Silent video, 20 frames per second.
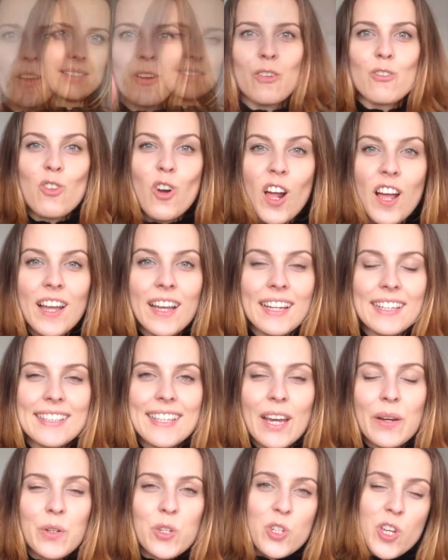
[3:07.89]
Right,
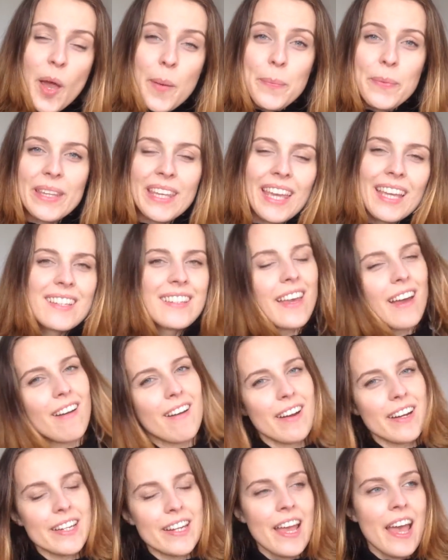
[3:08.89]
now shopping in
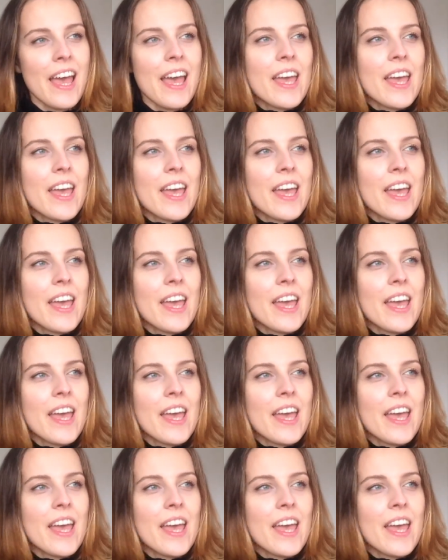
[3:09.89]
yarn.